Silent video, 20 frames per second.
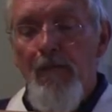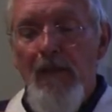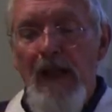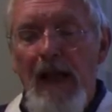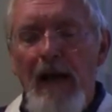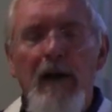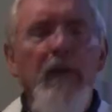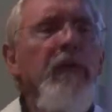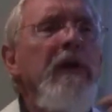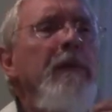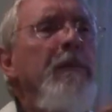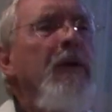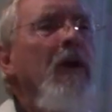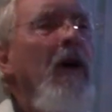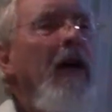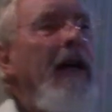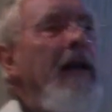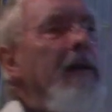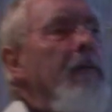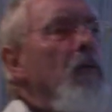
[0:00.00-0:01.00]
how can we
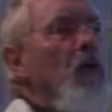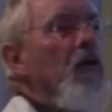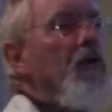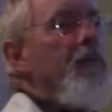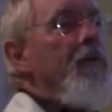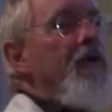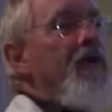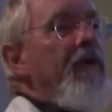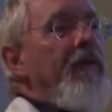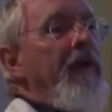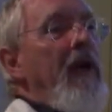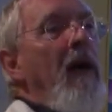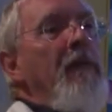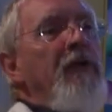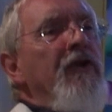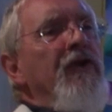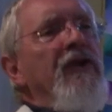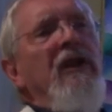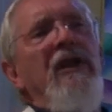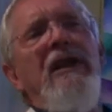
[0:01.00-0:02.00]
apply it in a more specific... I'm
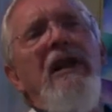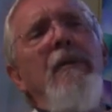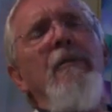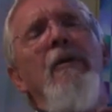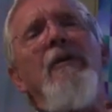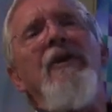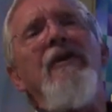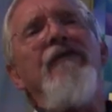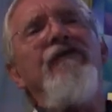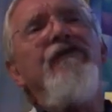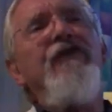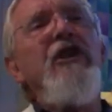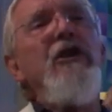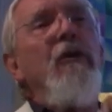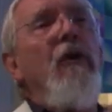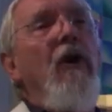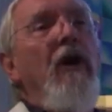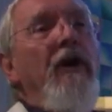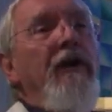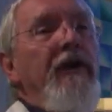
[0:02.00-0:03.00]
just going to come up with a
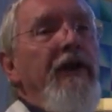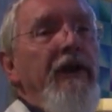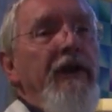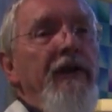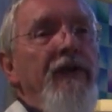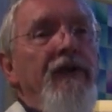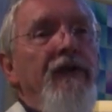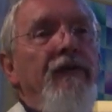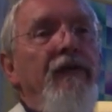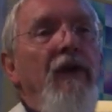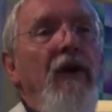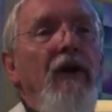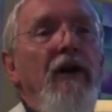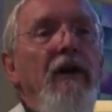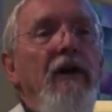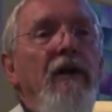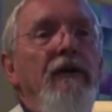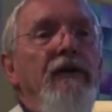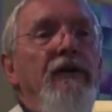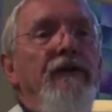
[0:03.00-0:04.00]
few ideas
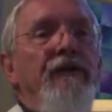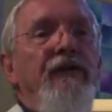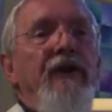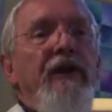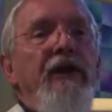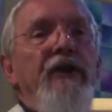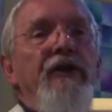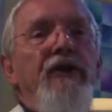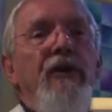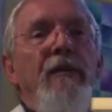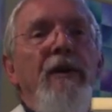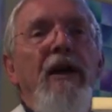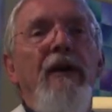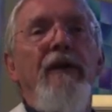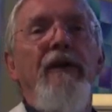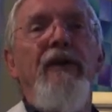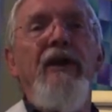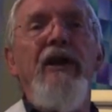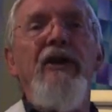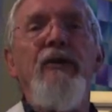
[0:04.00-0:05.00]
to finish
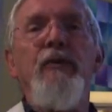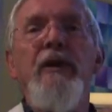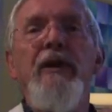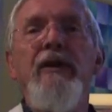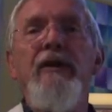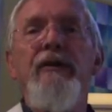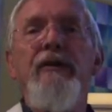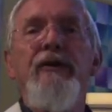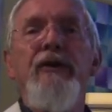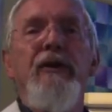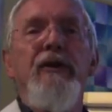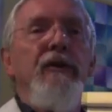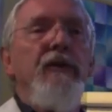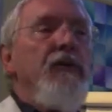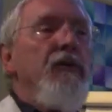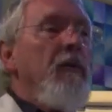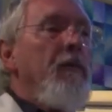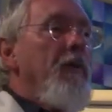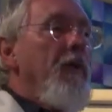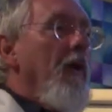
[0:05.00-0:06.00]
about things we can do
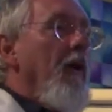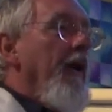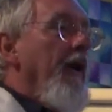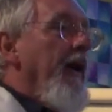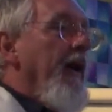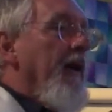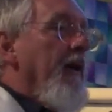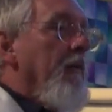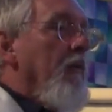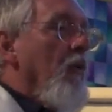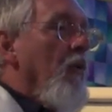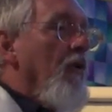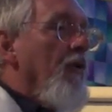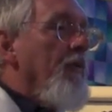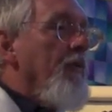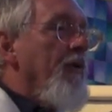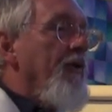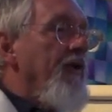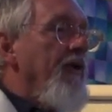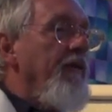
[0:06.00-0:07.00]
to apply it in a more
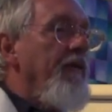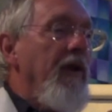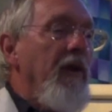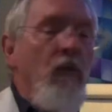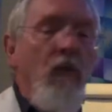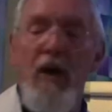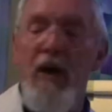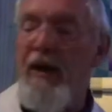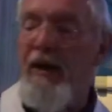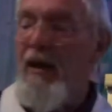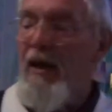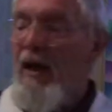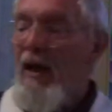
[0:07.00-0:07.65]
specific way.